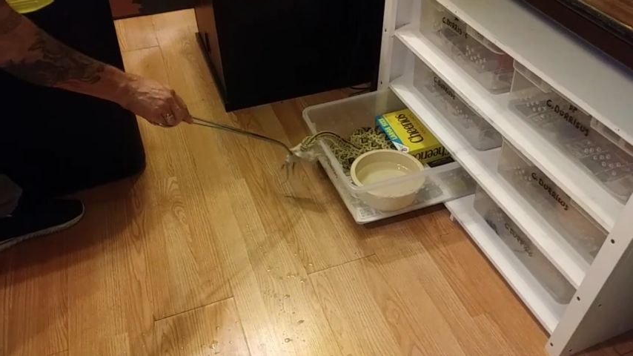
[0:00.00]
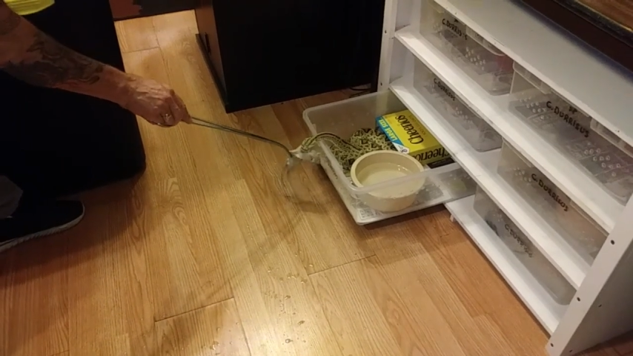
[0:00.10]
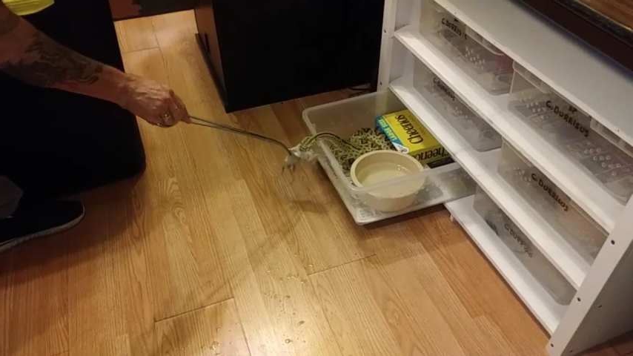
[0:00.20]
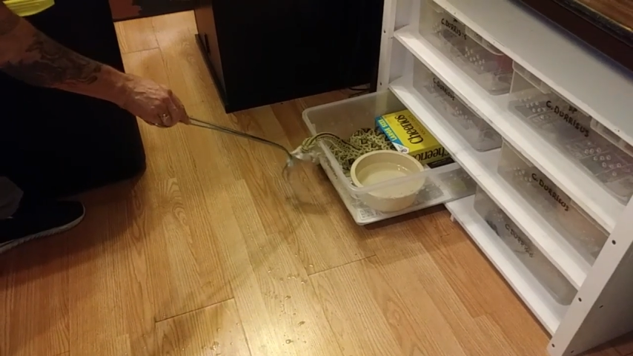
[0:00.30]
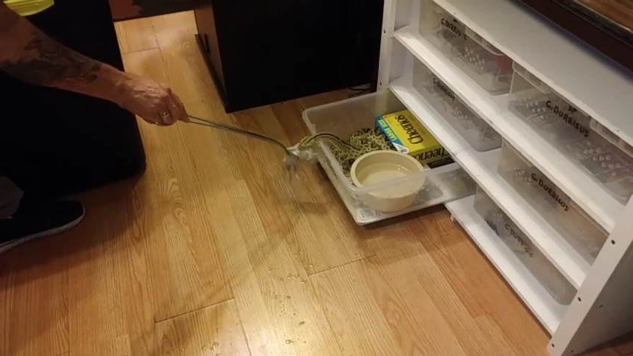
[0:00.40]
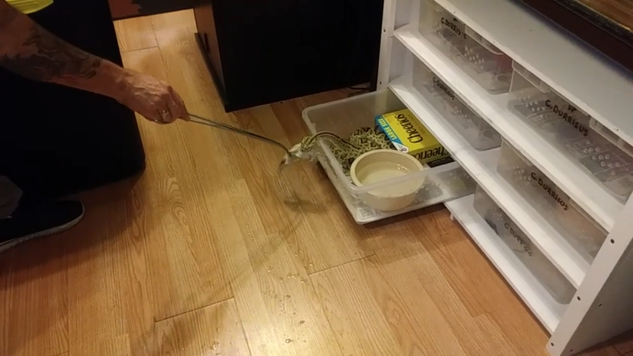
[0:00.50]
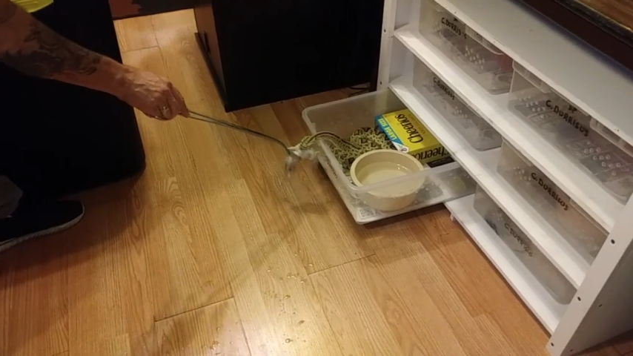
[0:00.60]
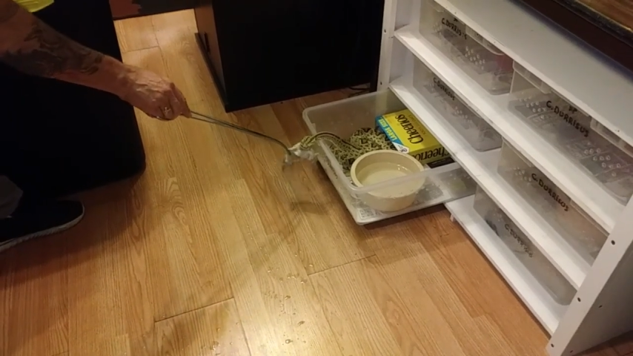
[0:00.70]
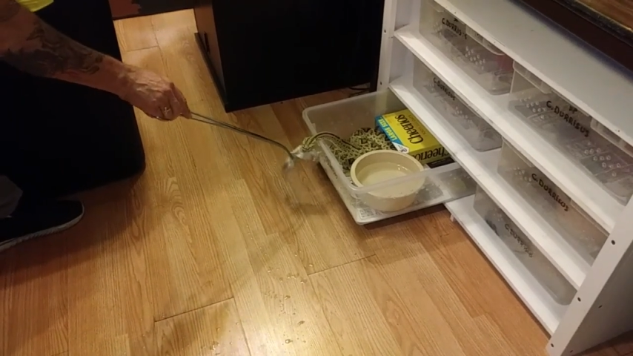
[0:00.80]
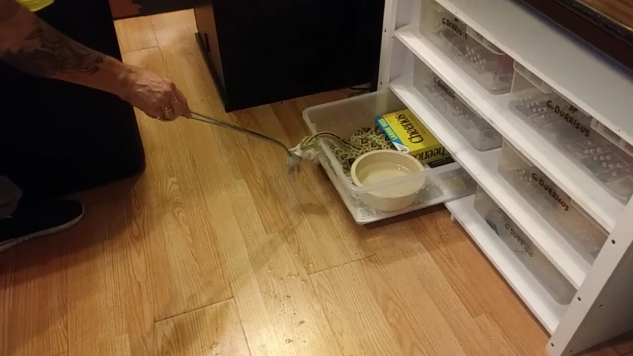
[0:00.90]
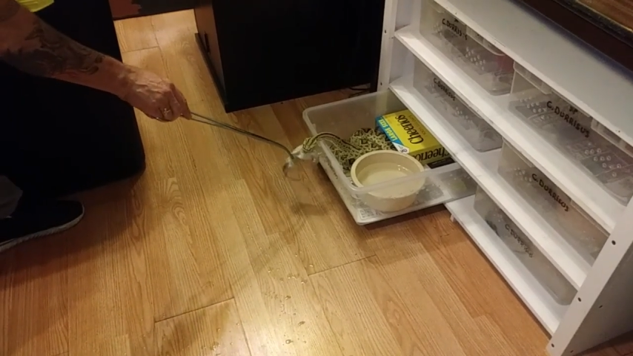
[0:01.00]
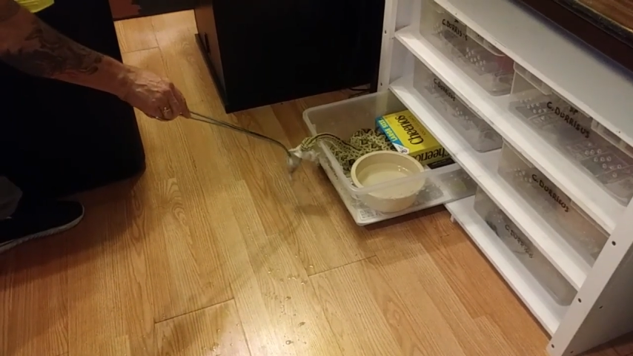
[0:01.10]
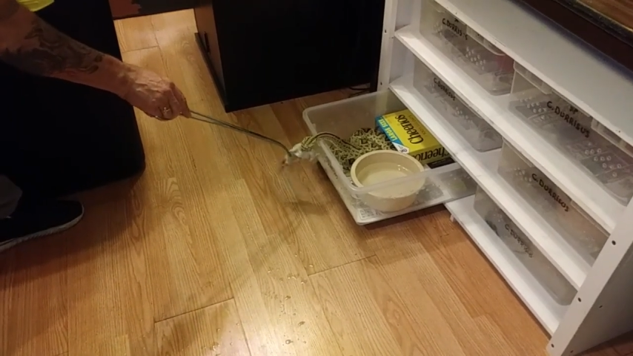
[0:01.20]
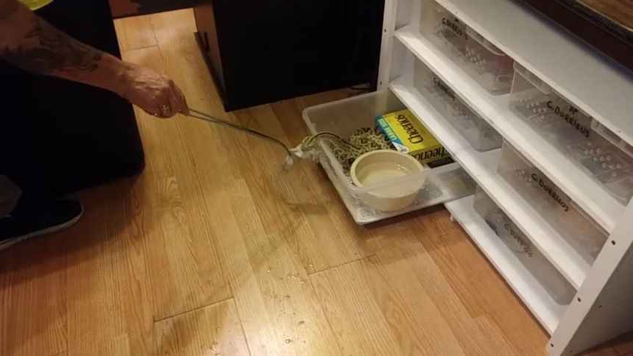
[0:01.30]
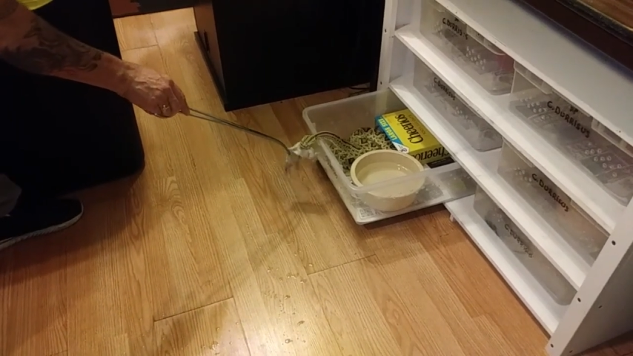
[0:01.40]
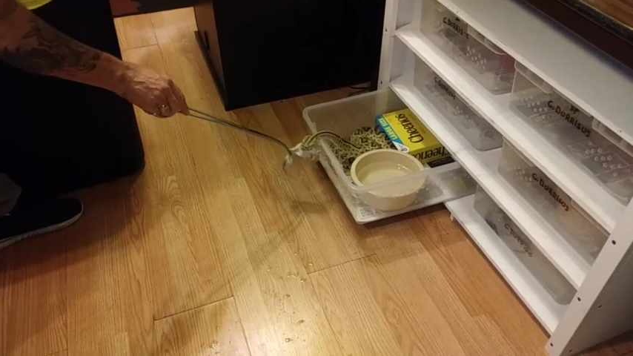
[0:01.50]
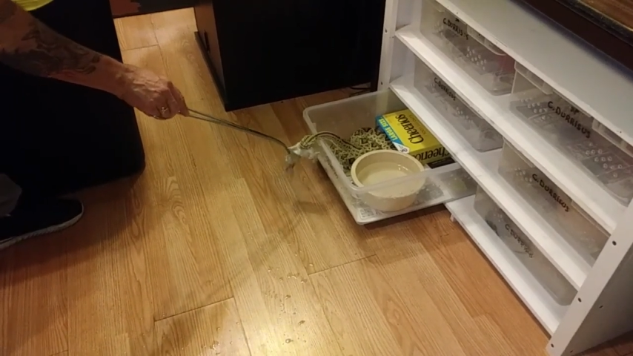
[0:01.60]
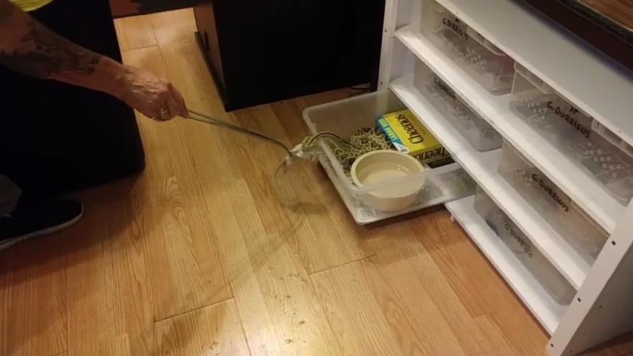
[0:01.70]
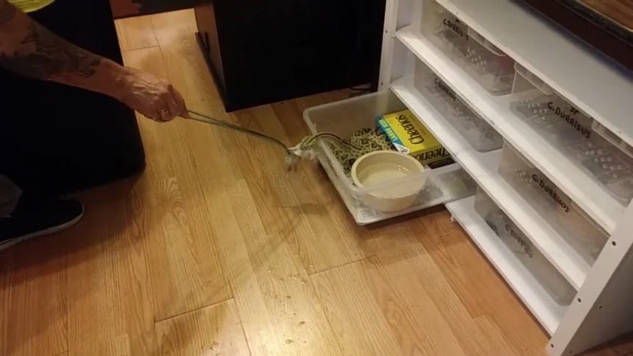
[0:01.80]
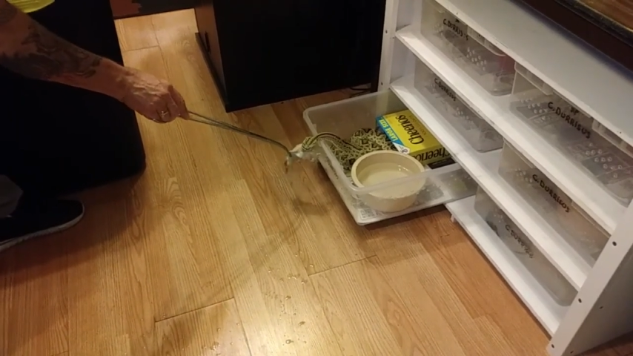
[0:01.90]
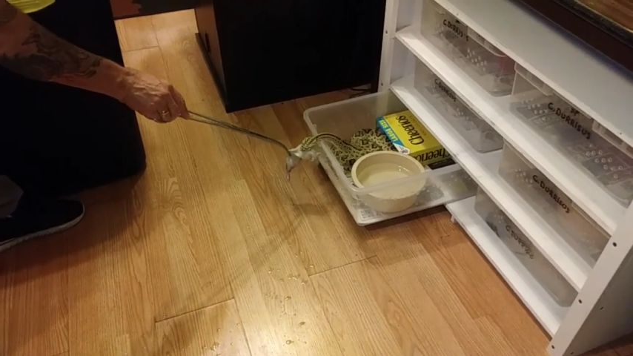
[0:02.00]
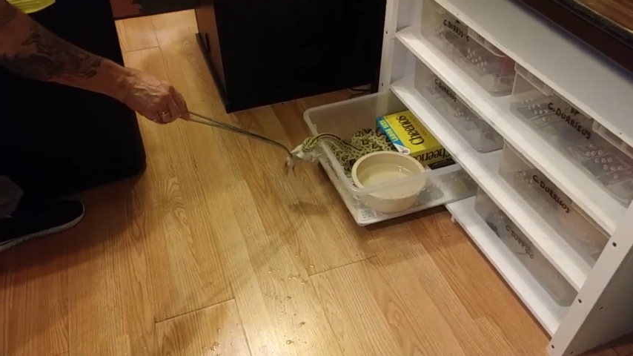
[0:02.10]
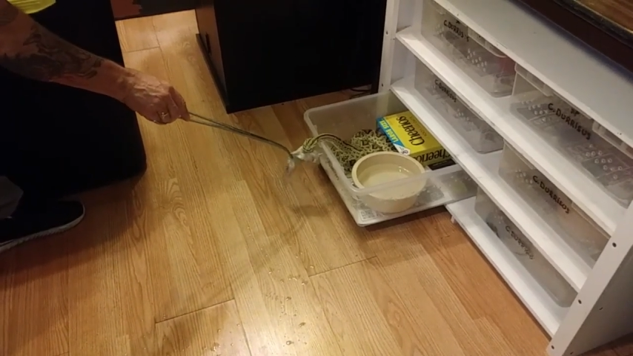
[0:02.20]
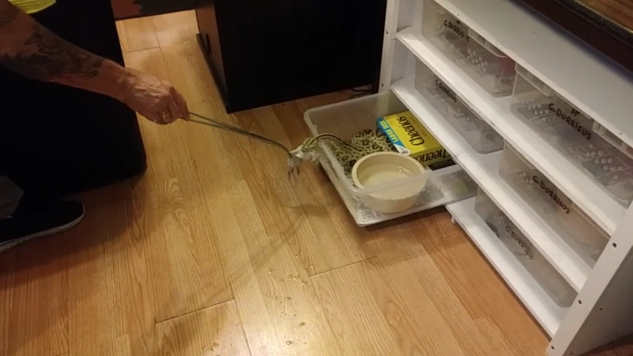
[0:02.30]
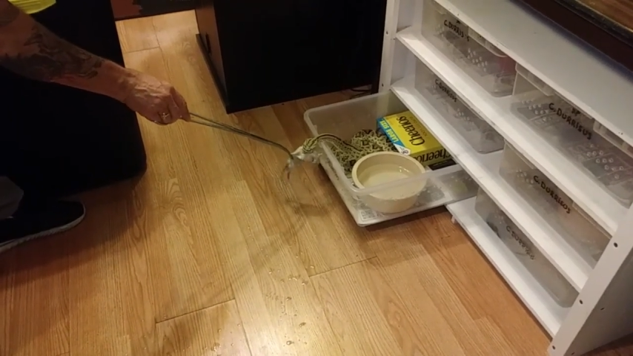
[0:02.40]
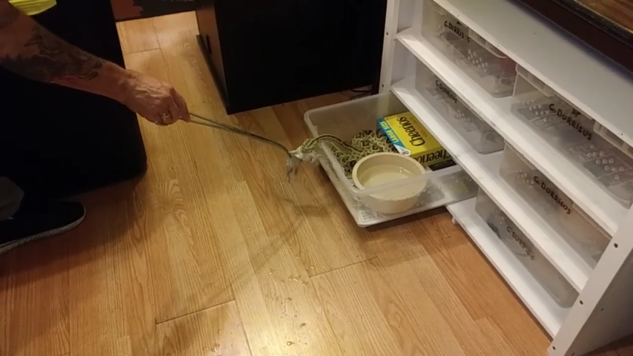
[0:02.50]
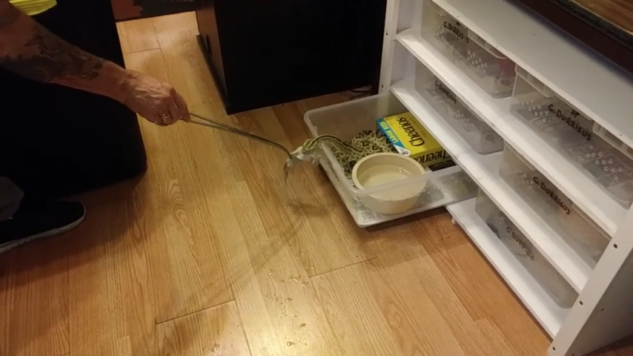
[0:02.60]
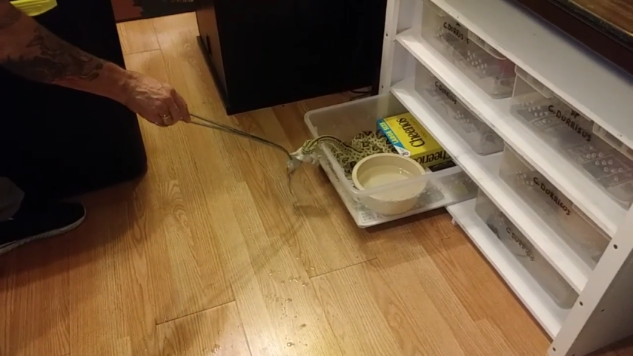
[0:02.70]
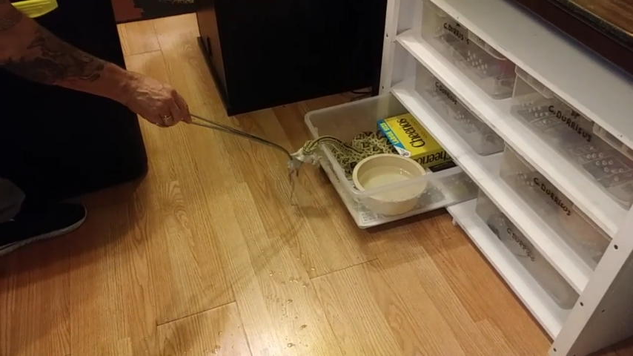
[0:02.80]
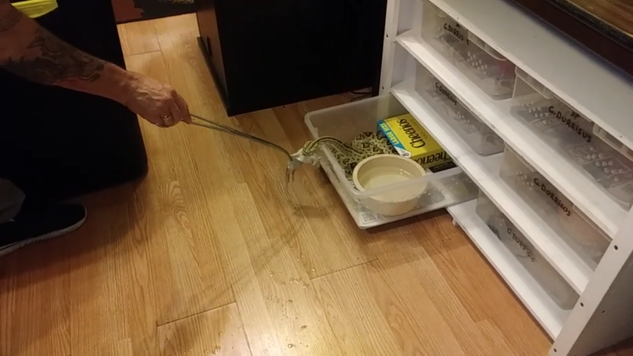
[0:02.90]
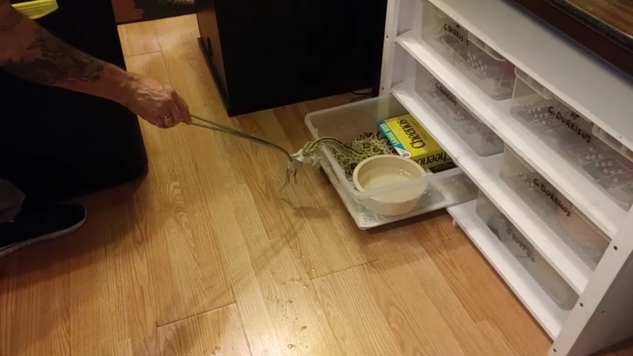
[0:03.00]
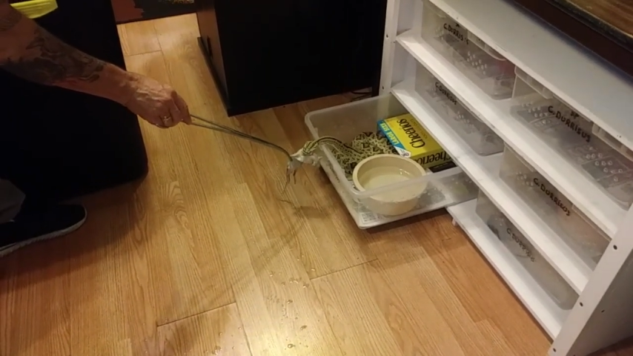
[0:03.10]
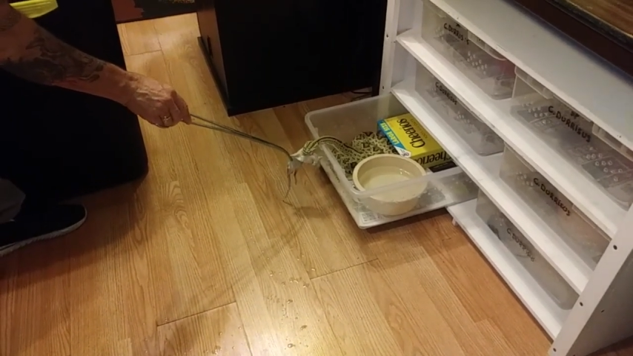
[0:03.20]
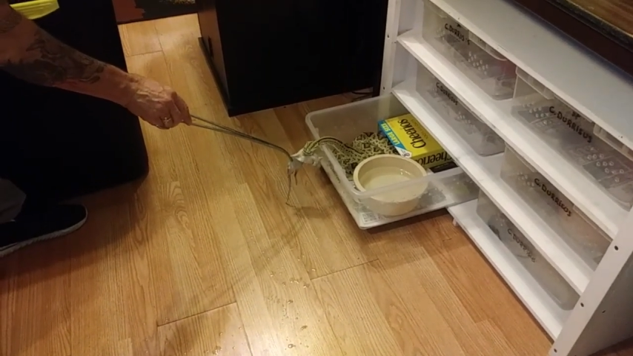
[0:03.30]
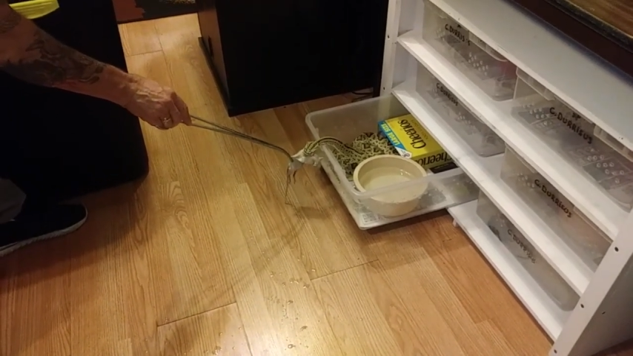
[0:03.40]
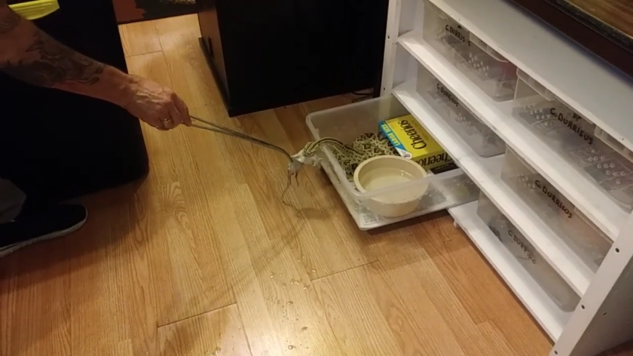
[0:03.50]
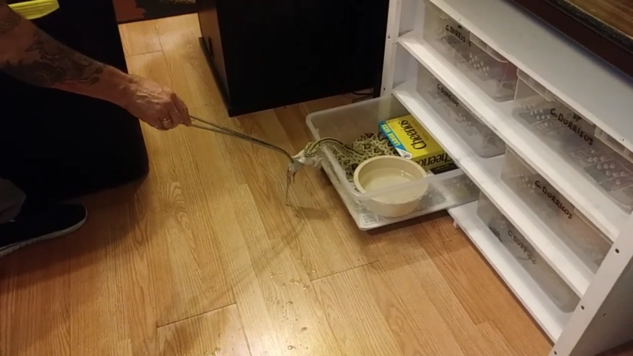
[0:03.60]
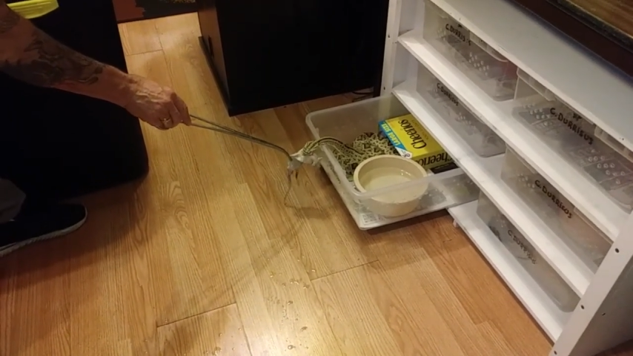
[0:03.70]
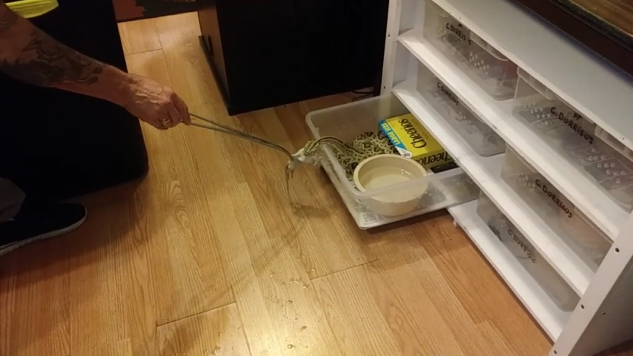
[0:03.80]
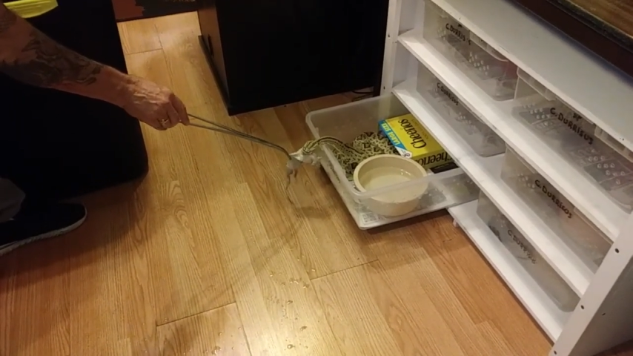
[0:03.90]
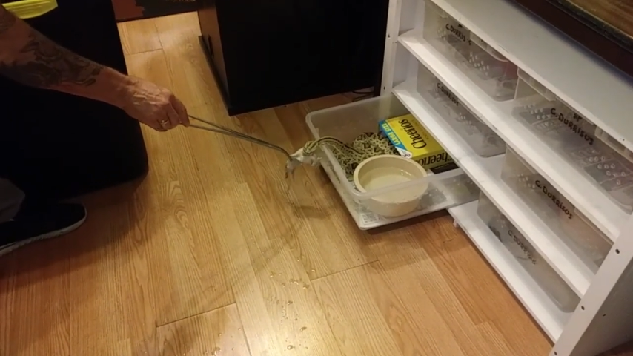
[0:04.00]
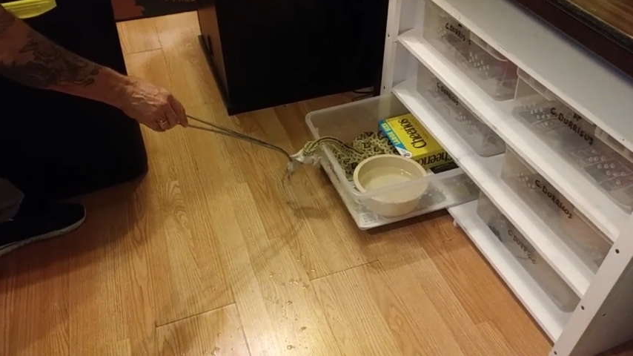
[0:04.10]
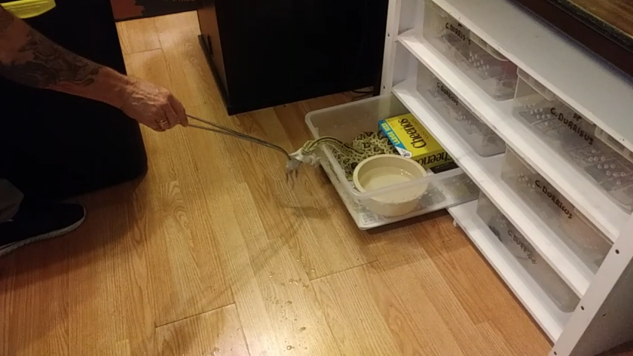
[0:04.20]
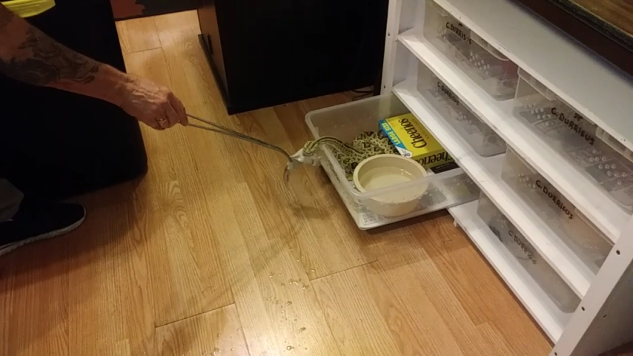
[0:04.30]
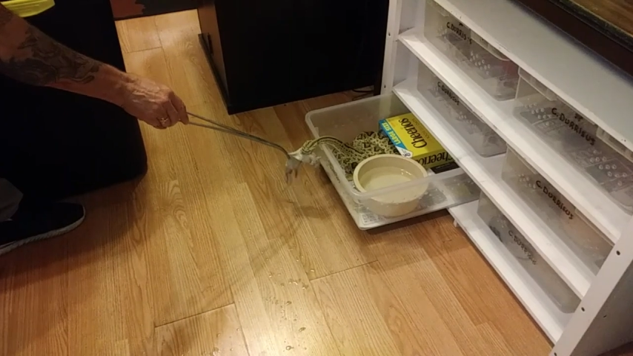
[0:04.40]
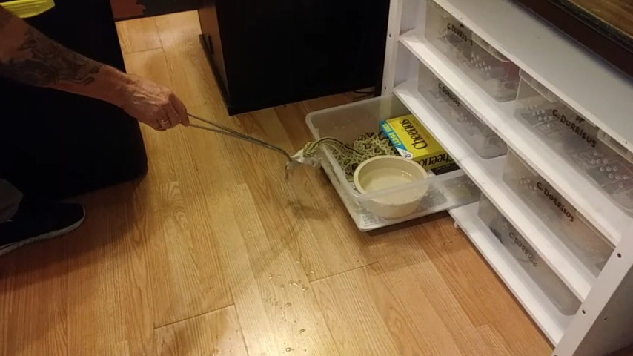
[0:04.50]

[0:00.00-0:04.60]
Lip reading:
(no speaker visible)